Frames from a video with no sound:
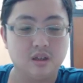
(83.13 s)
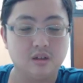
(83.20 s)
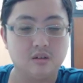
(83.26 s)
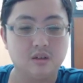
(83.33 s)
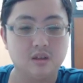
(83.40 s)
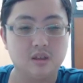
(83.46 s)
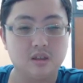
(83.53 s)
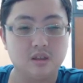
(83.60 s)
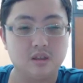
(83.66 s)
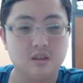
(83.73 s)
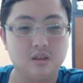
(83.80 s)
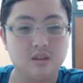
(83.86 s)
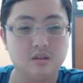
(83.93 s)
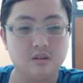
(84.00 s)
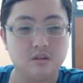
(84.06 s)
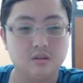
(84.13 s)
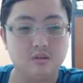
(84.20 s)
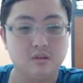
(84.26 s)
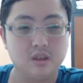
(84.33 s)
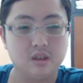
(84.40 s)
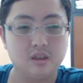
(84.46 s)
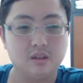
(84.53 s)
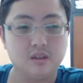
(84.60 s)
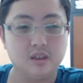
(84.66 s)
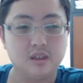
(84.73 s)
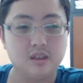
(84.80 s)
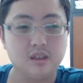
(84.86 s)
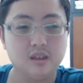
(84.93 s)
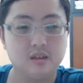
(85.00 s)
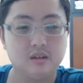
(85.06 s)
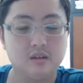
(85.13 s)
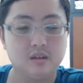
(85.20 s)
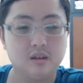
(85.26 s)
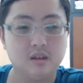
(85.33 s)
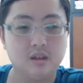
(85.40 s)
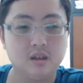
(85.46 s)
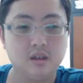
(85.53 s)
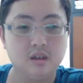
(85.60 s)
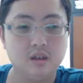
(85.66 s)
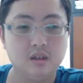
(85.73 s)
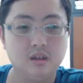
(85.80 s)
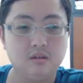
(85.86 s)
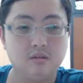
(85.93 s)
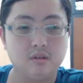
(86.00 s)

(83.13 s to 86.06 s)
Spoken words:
analysis. So we click here.